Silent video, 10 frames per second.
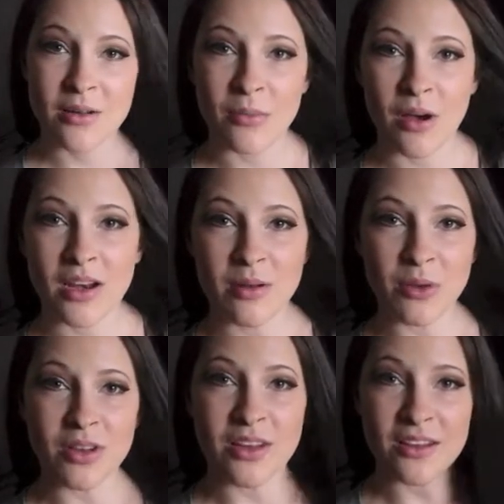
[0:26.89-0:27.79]

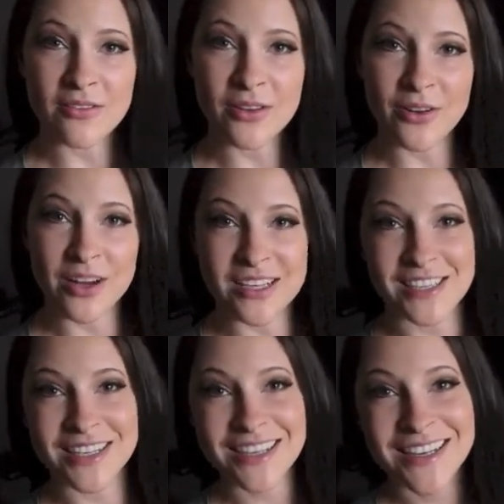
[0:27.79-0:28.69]
Bodybuilding
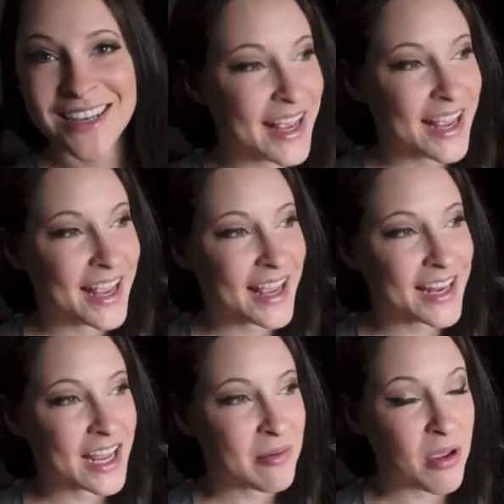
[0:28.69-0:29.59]
Federation,
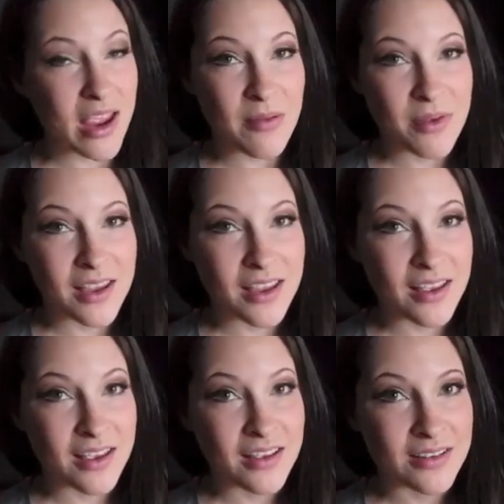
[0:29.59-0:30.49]
and I'm
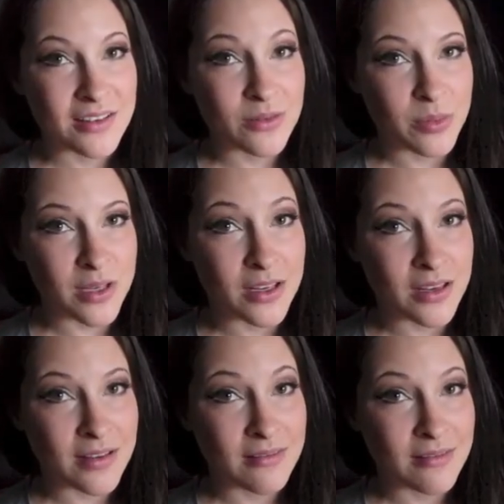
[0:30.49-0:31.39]
aiming to
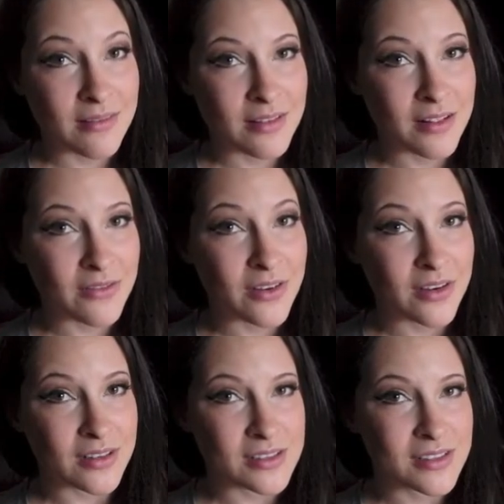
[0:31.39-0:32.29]
be the
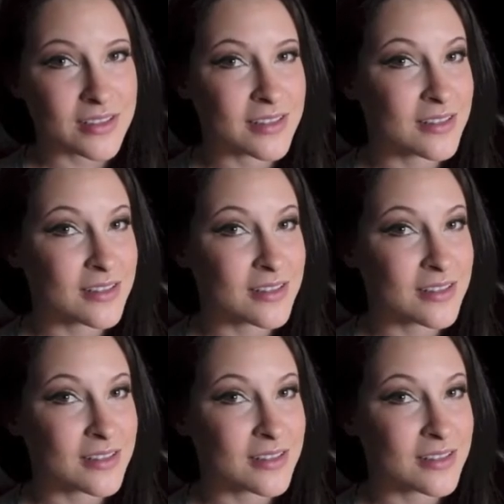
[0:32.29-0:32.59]
first